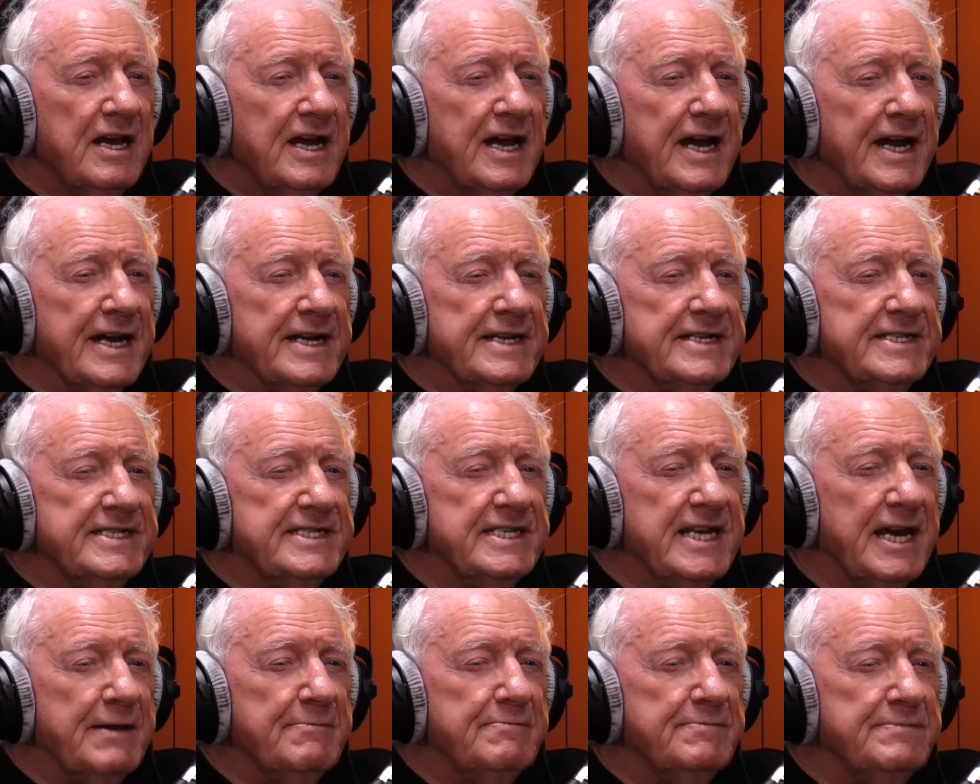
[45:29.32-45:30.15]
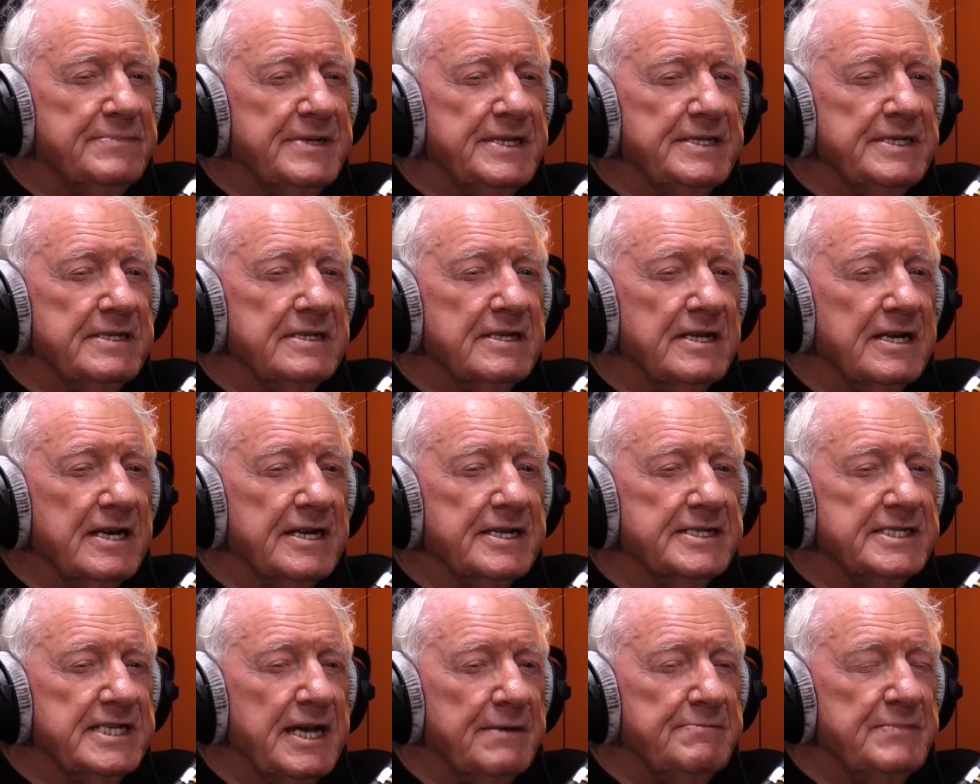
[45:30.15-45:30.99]

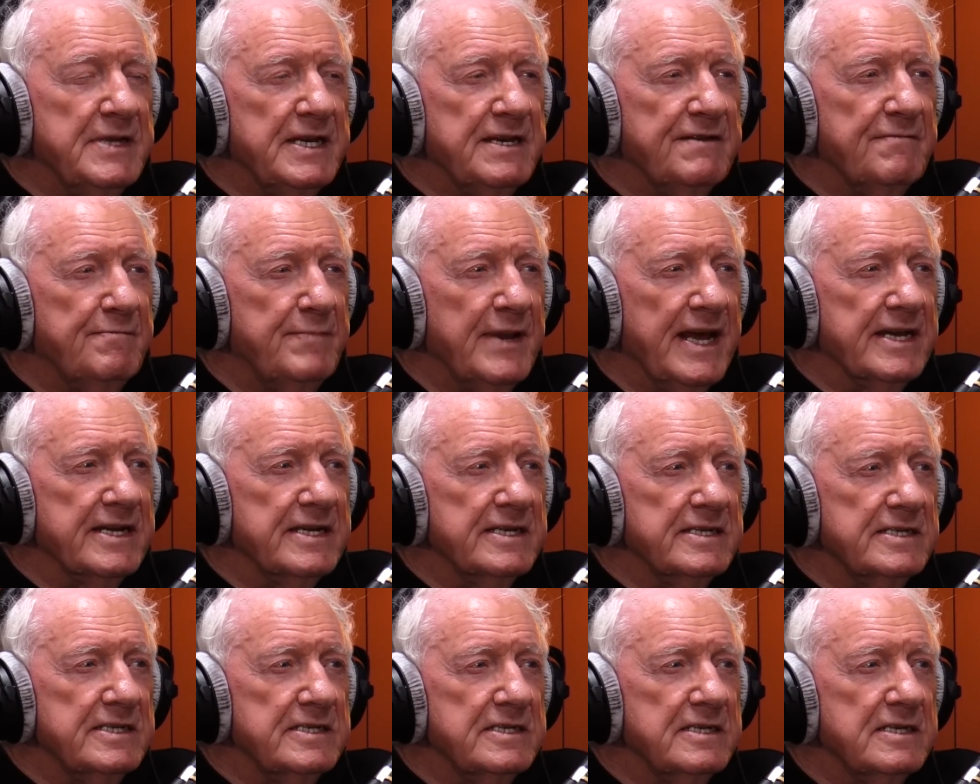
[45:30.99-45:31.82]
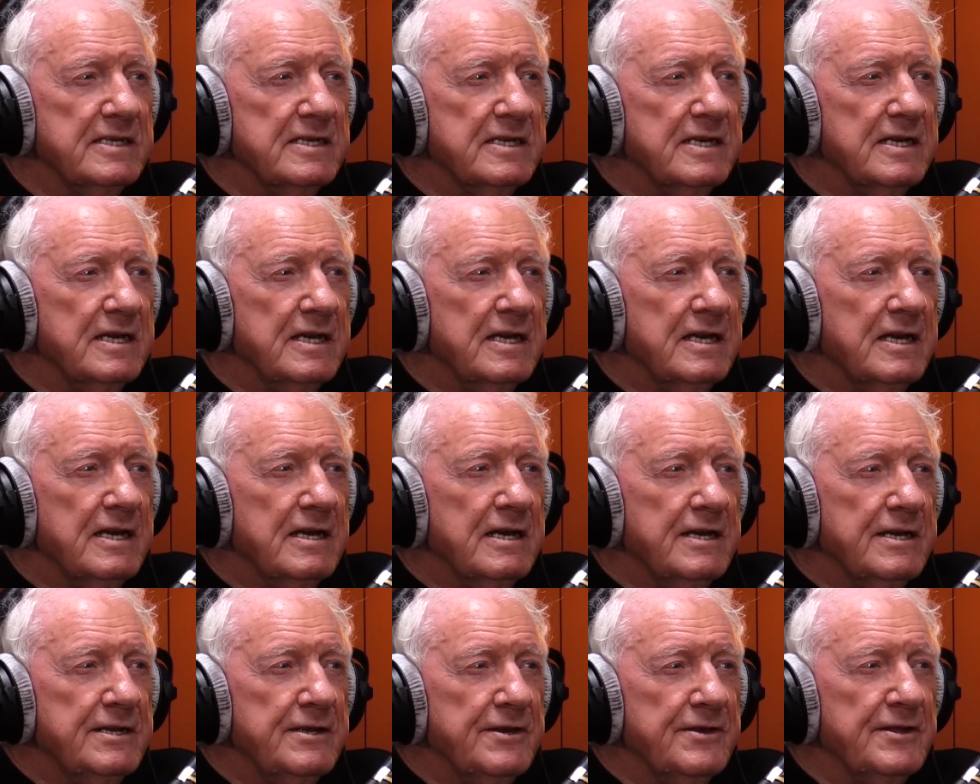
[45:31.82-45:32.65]
accepting of blanks.
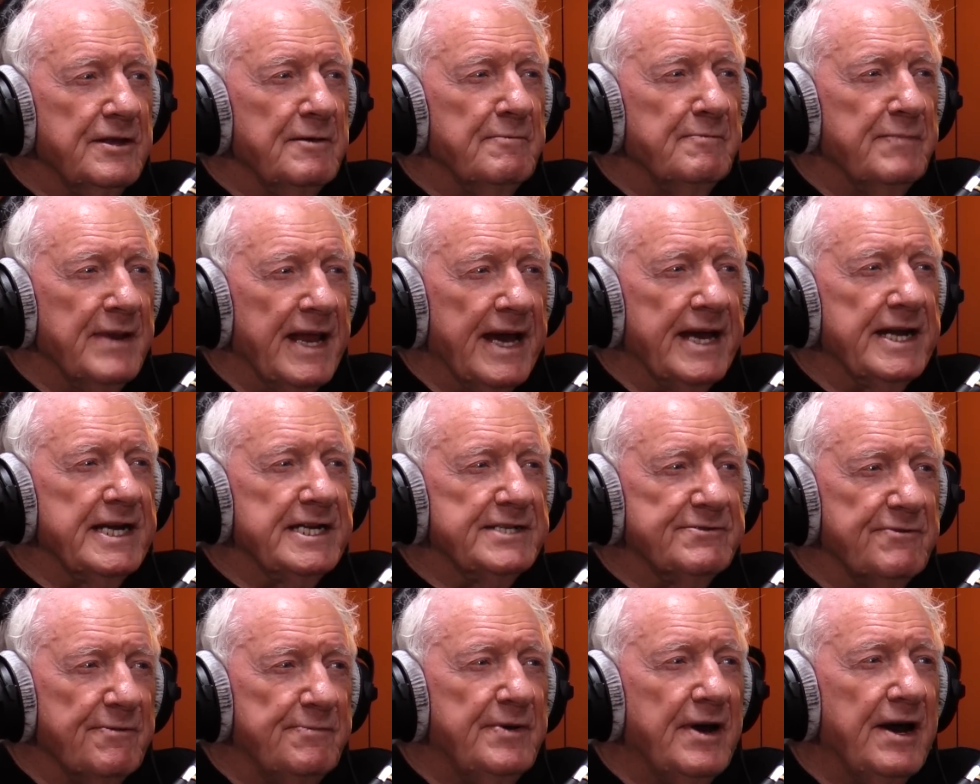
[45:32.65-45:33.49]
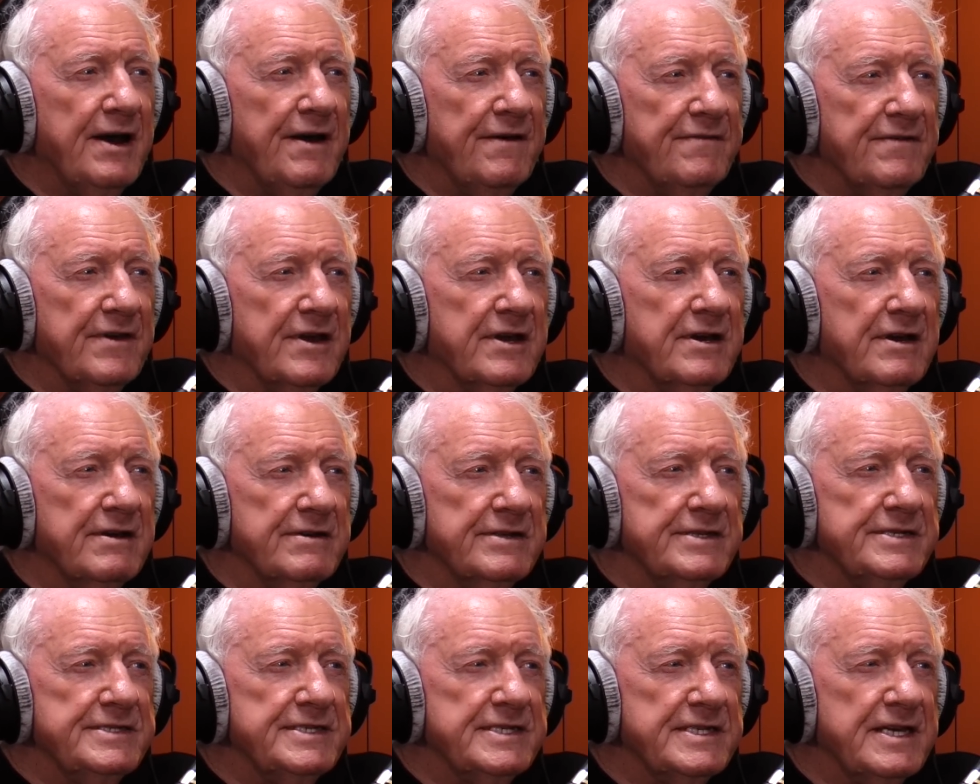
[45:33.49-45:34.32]
That blanks were part of the
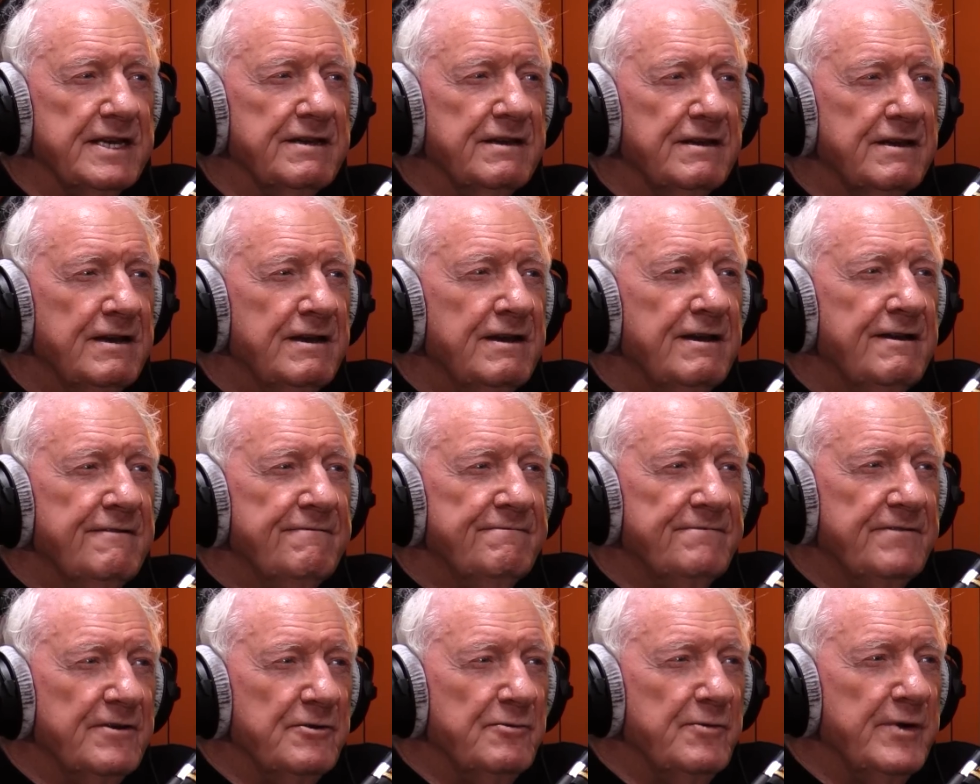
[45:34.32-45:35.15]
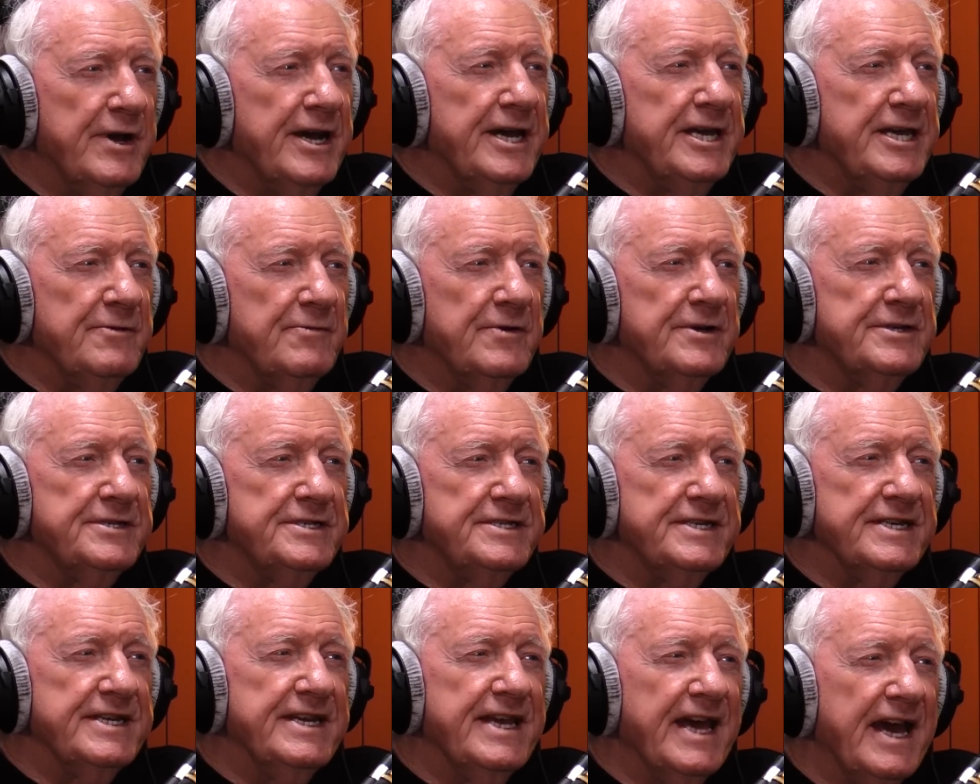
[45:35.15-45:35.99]
currency for where you wanted
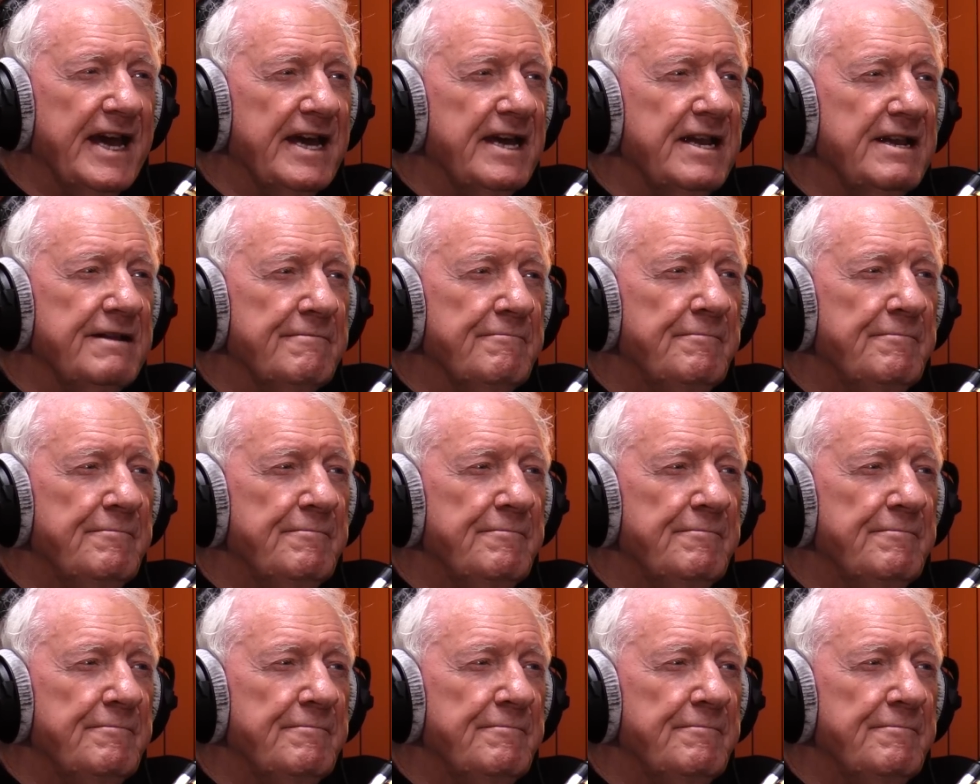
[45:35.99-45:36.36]
to get.